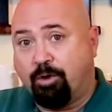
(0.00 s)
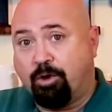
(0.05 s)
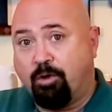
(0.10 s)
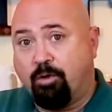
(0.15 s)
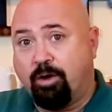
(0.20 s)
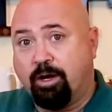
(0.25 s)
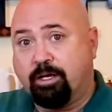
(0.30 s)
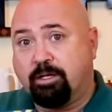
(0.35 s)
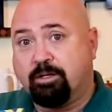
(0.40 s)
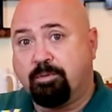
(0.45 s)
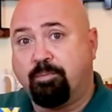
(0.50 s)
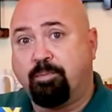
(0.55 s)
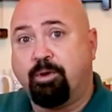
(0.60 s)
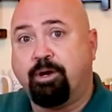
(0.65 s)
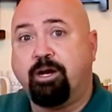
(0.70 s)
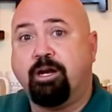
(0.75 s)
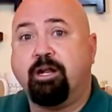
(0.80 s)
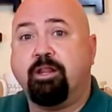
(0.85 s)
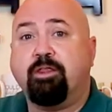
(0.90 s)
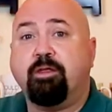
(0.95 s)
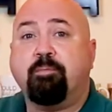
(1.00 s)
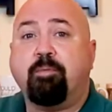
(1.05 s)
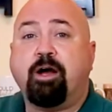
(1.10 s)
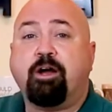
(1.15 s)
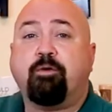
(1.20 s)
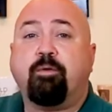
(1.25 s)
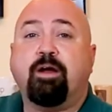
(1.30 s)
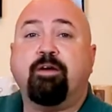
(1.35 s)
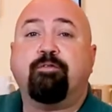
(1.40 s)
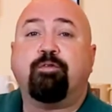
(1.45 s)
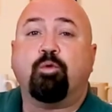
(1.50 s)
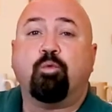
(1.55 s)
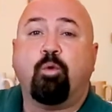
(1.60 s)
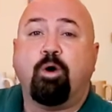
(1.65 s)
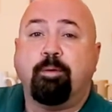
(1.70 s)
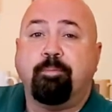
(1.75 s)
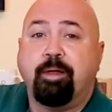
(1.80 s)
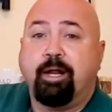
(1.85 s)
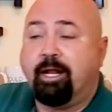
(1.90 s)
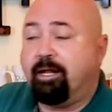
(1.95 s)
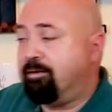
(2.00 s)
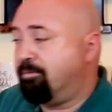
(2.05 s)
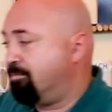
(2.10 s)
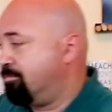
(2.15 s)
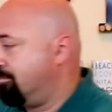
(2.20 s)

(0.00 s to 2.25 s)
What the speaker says: going to put it in the microwave for 1 minute.